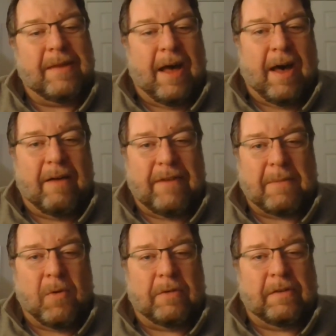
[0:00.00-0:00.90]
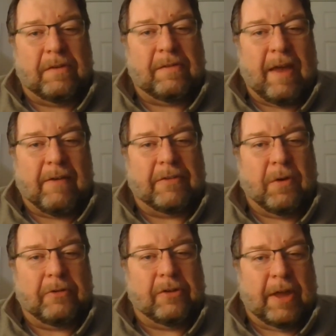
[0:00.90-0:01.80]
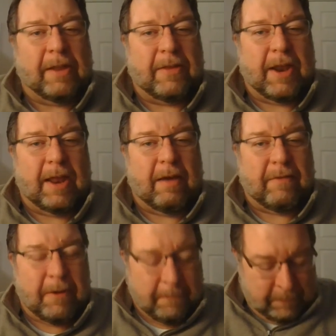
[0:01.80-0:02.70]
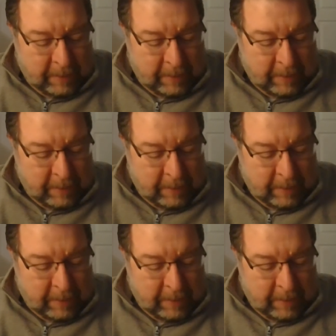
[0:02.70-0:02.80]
Van Morrison's Have I Told You Lately That I Love You.